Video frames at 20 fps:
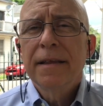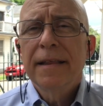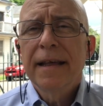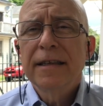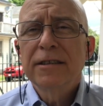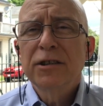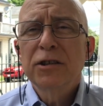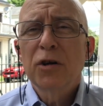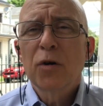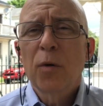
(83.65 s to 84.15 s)

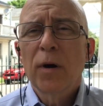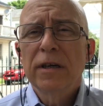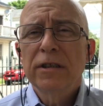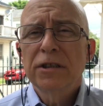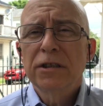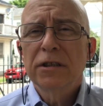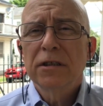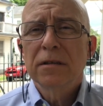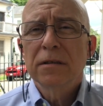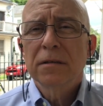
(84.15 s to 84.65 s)
That's the
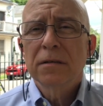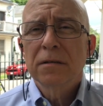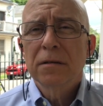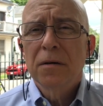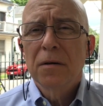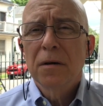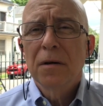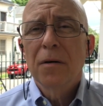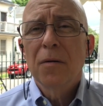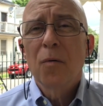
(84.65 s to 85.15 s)
question,
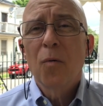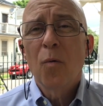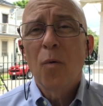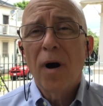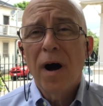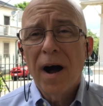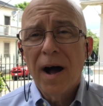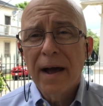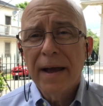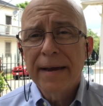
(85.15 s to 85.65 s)

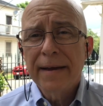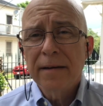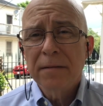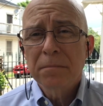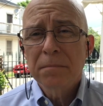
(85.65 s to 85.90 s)
why?